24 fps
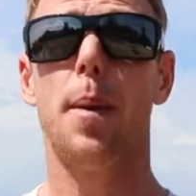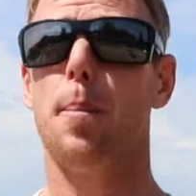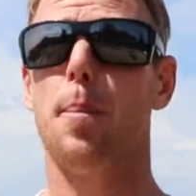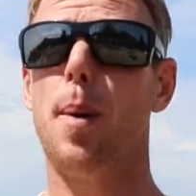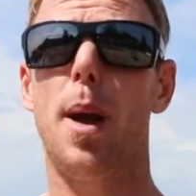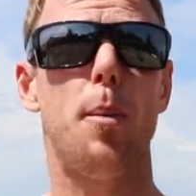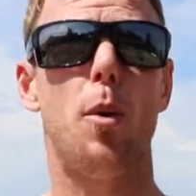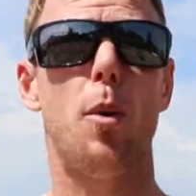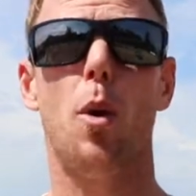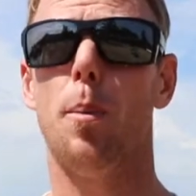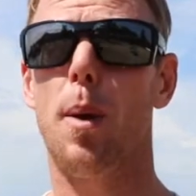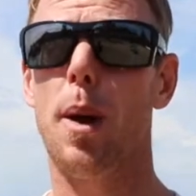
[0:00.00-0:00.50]

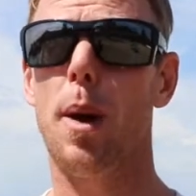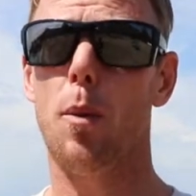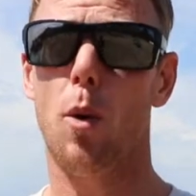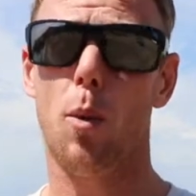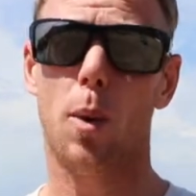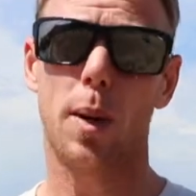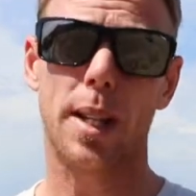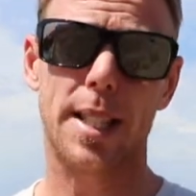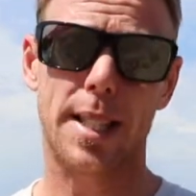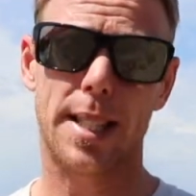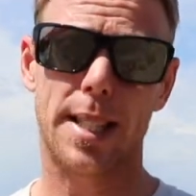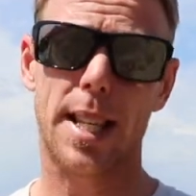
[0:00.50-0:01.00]
People
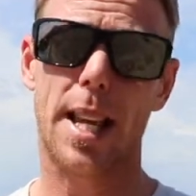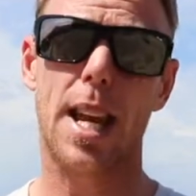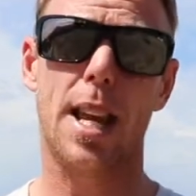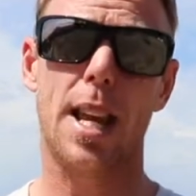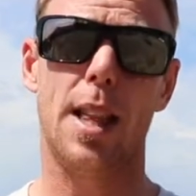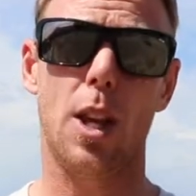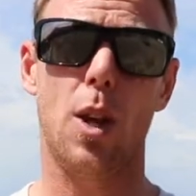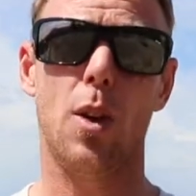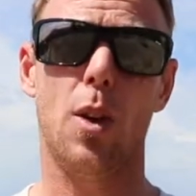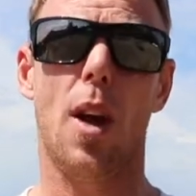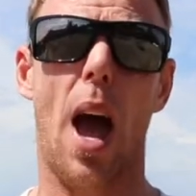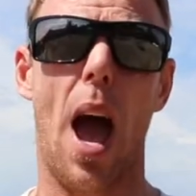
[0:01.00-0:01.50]
want to see
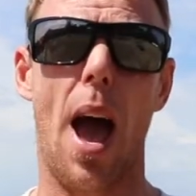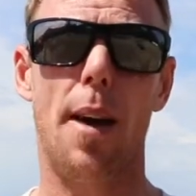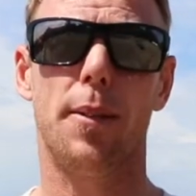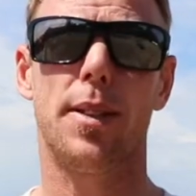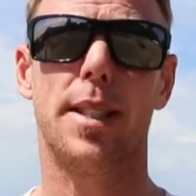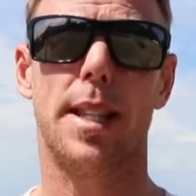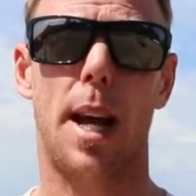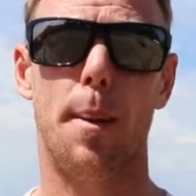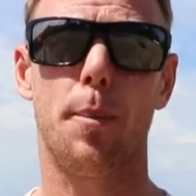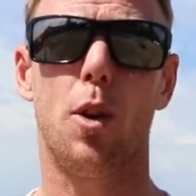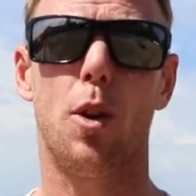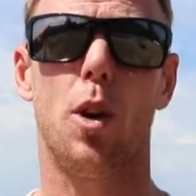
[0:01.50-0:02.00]
that you have
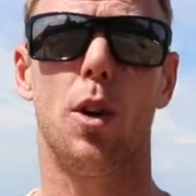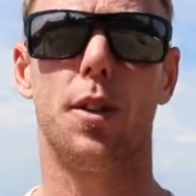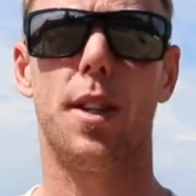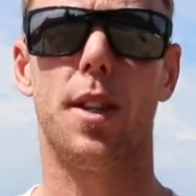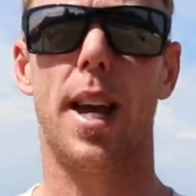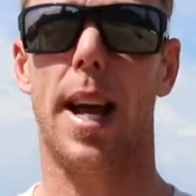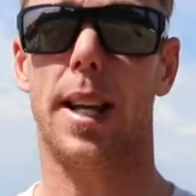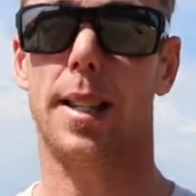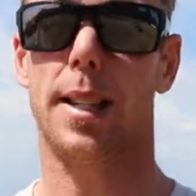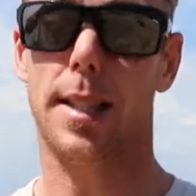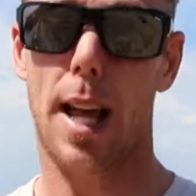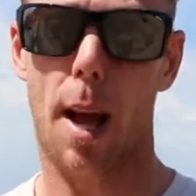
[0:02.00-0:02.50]
some
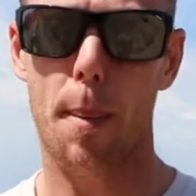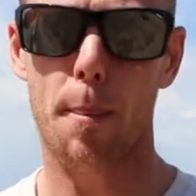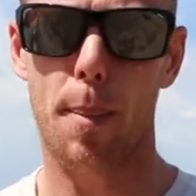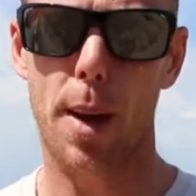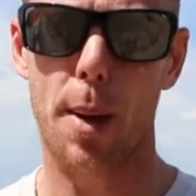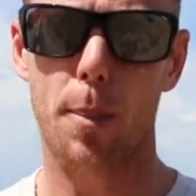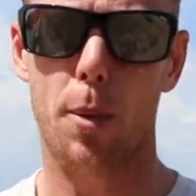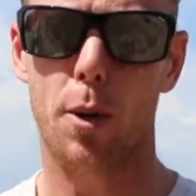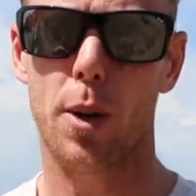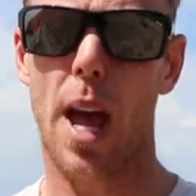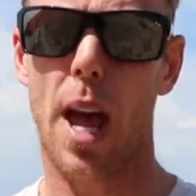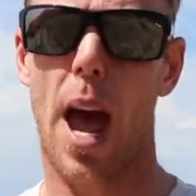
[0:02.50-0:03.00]
contacts, some
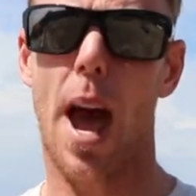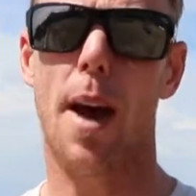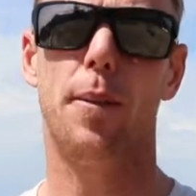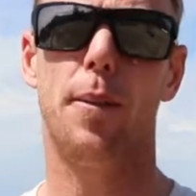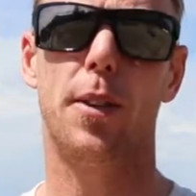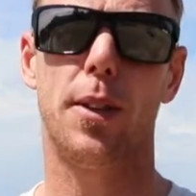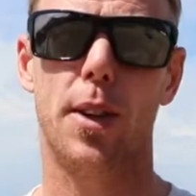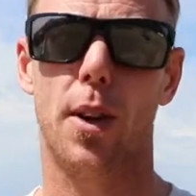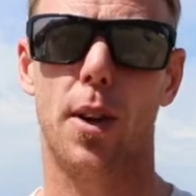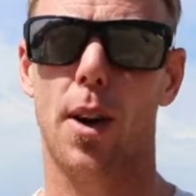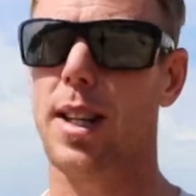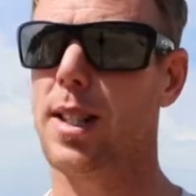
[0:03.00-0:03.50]
people to
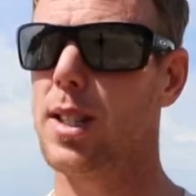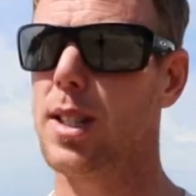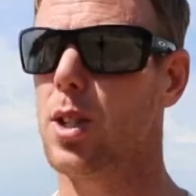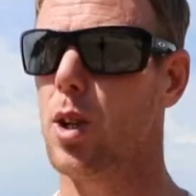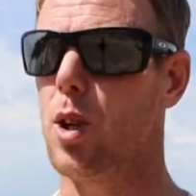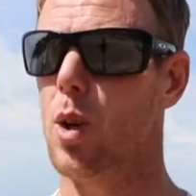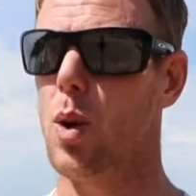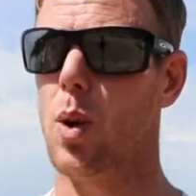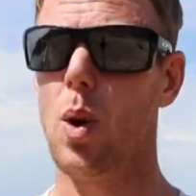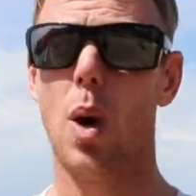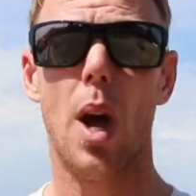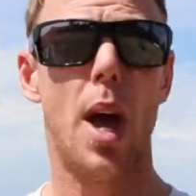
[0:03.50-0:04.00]
advertise
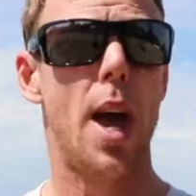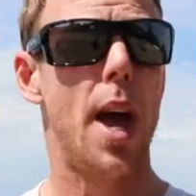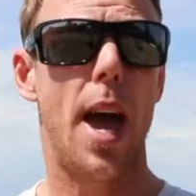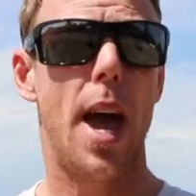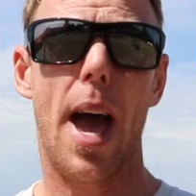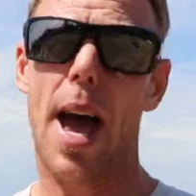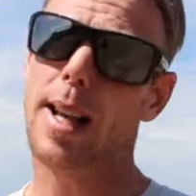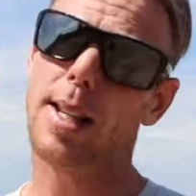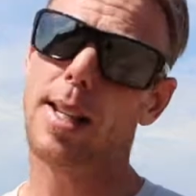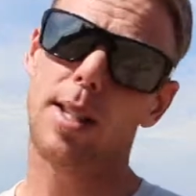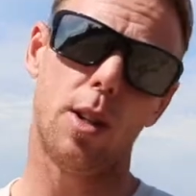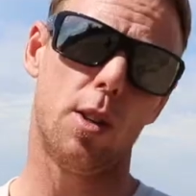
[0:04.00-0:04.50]
to
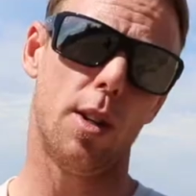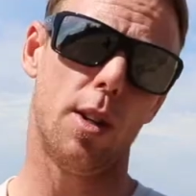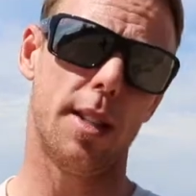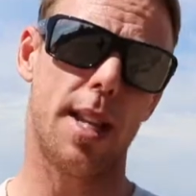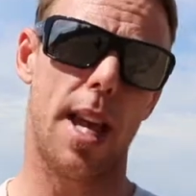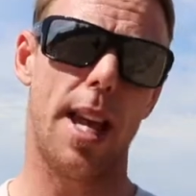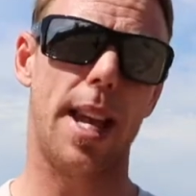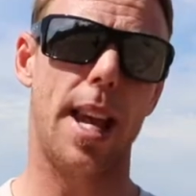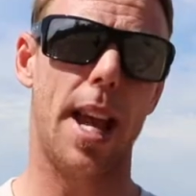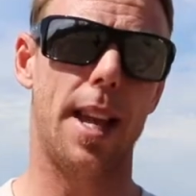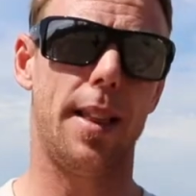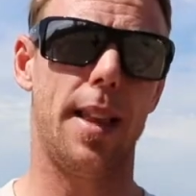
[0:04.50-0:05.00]
as soon as
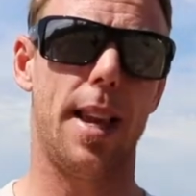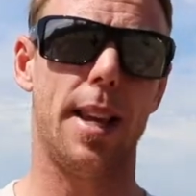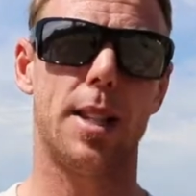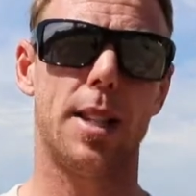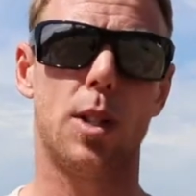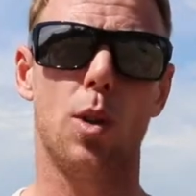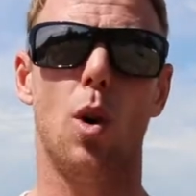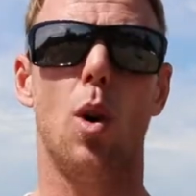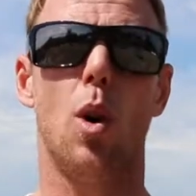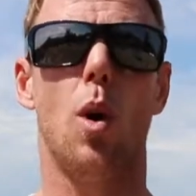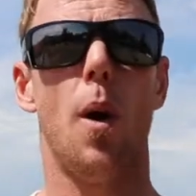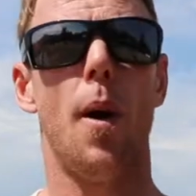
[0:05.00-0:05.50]
they get their
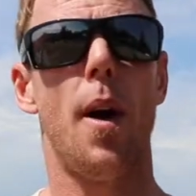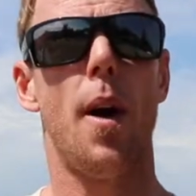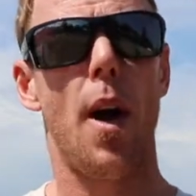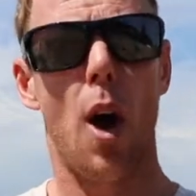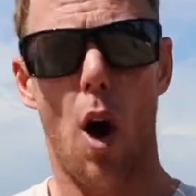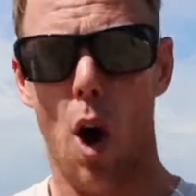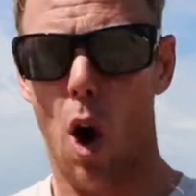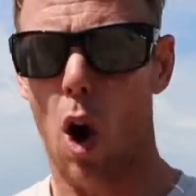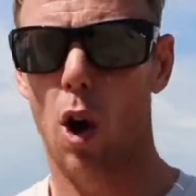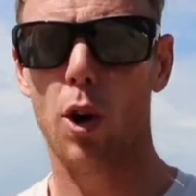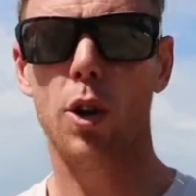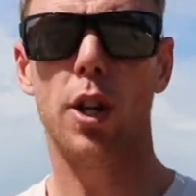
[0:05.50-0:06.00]
store.
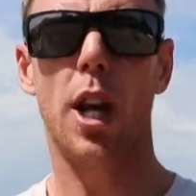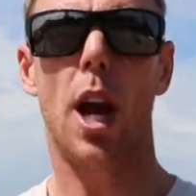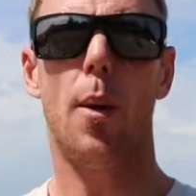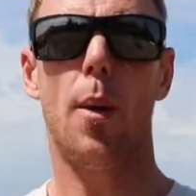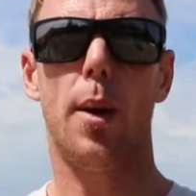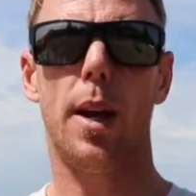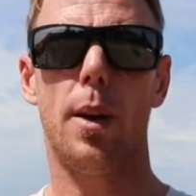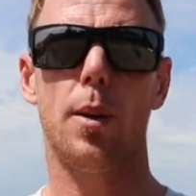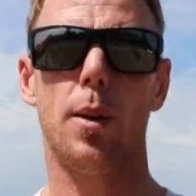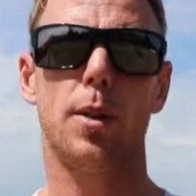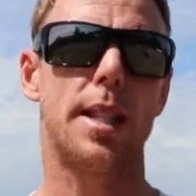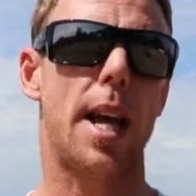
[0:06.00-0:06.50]

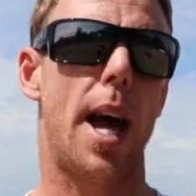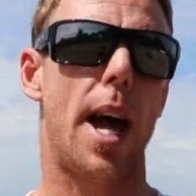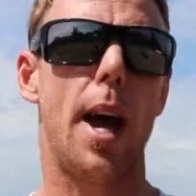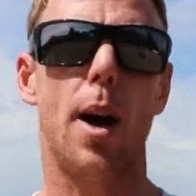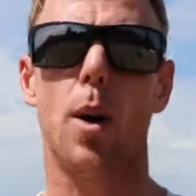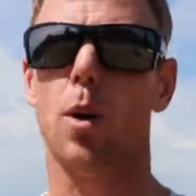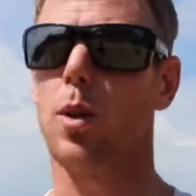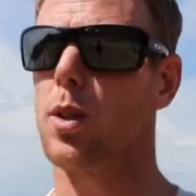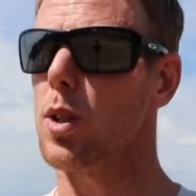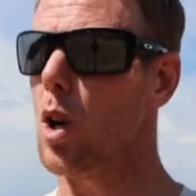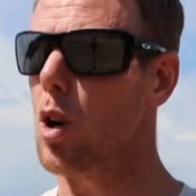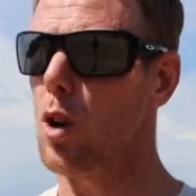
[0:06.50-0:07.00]
Ongoing
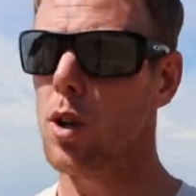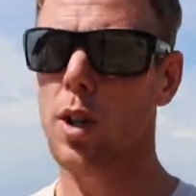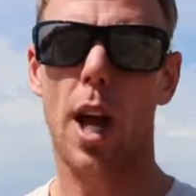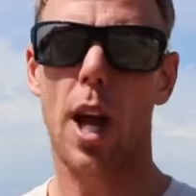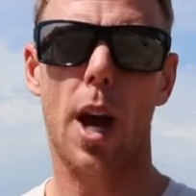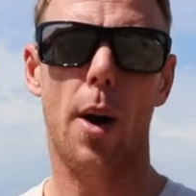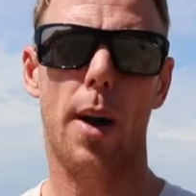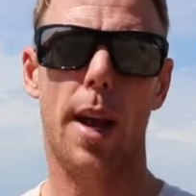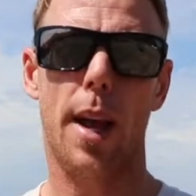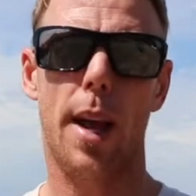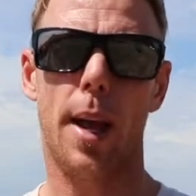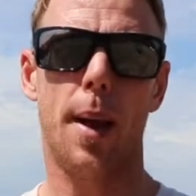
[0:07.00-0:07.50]
sales,
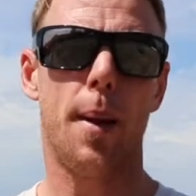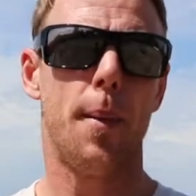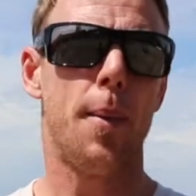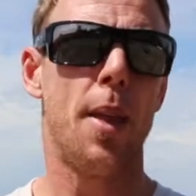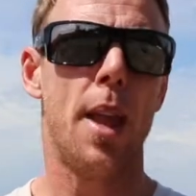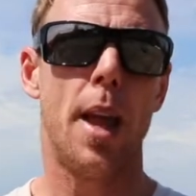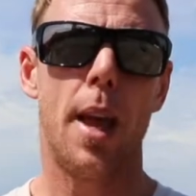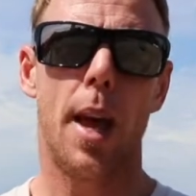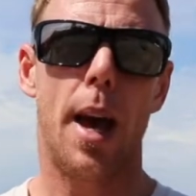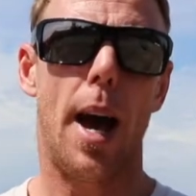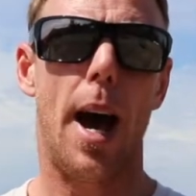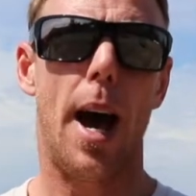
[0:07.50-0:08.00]
ongoing
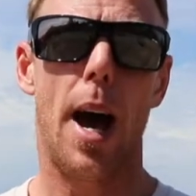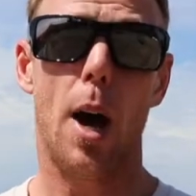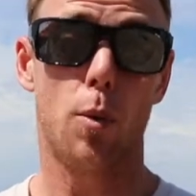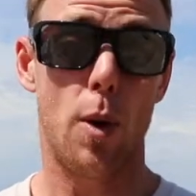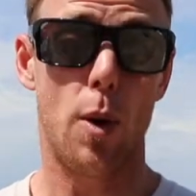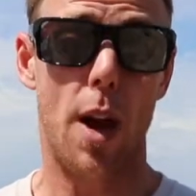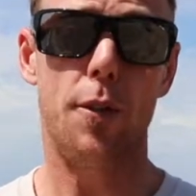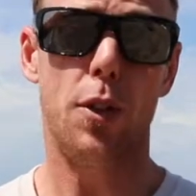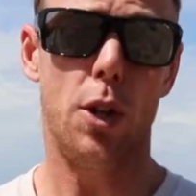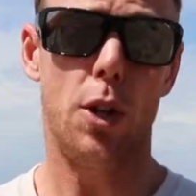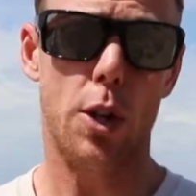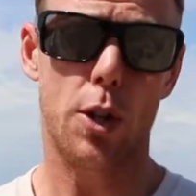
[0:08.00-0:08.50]

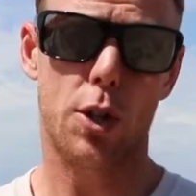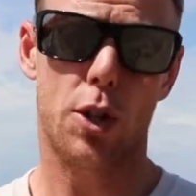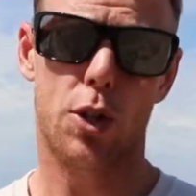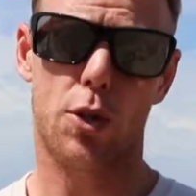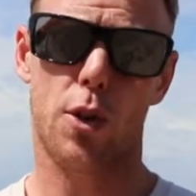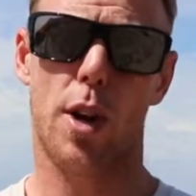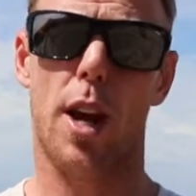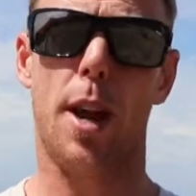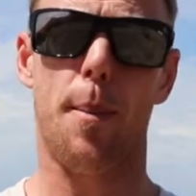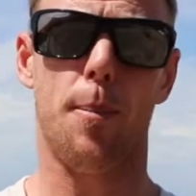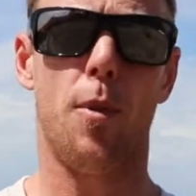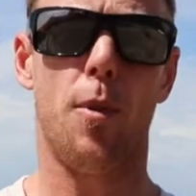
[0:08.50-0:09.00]
revenue
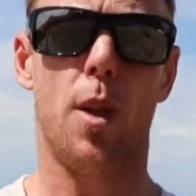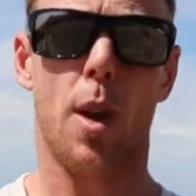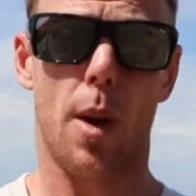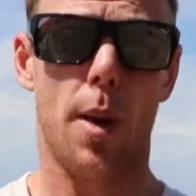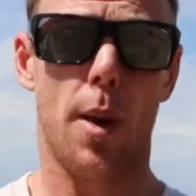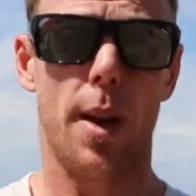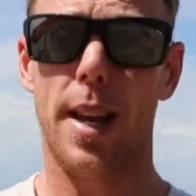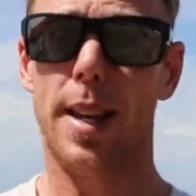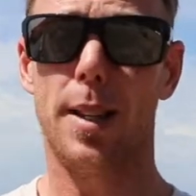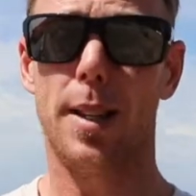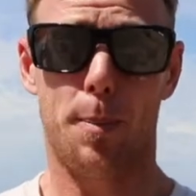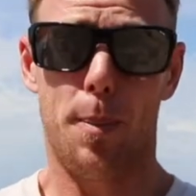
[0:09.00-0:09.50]
stream
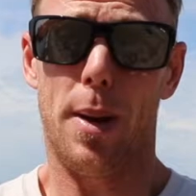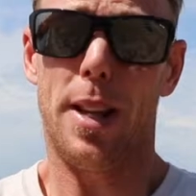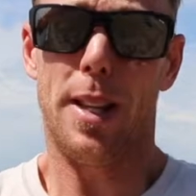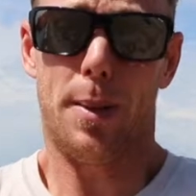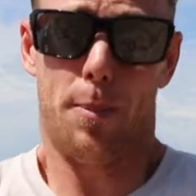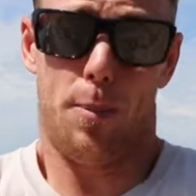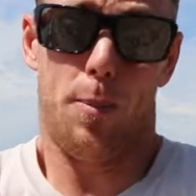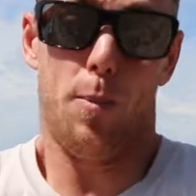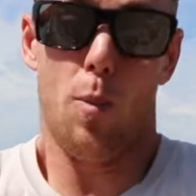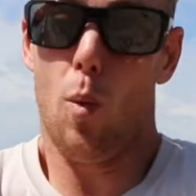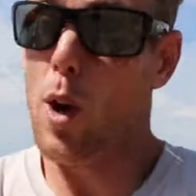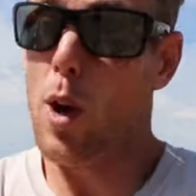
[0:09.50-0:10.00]
is
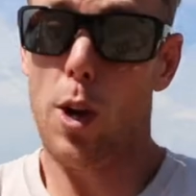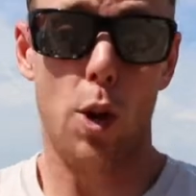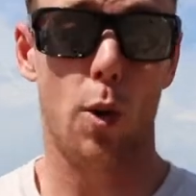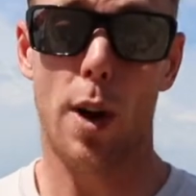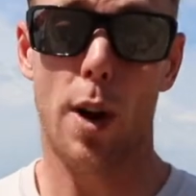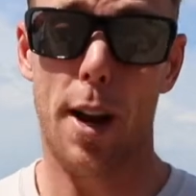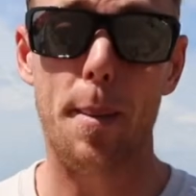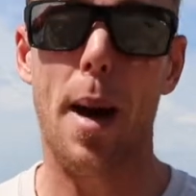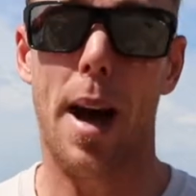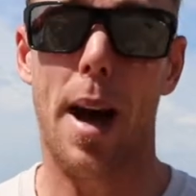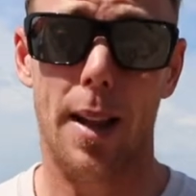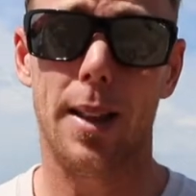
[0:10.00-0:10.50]
what your
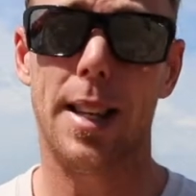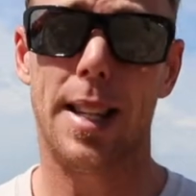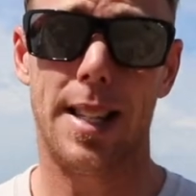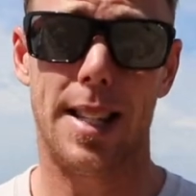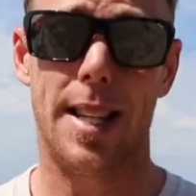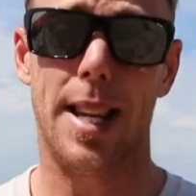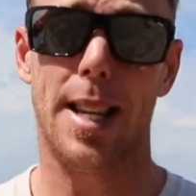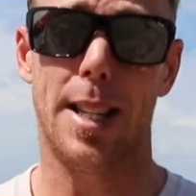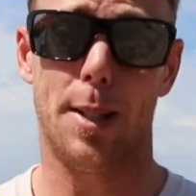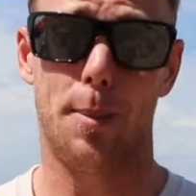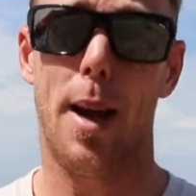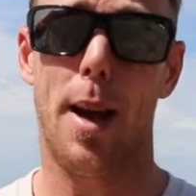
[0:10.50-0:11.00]
email list
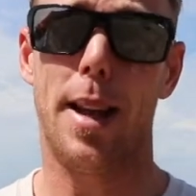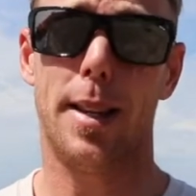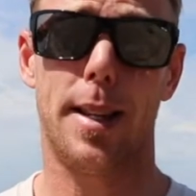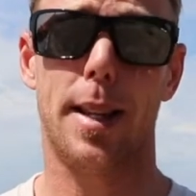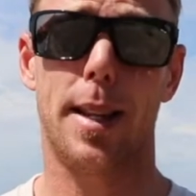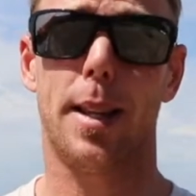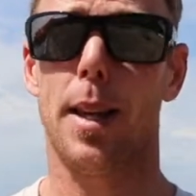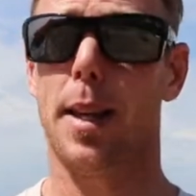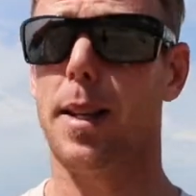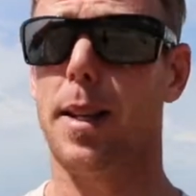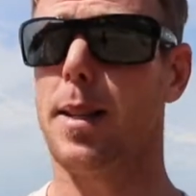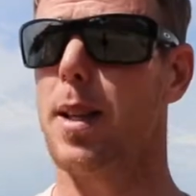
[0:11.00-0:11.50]
is basically.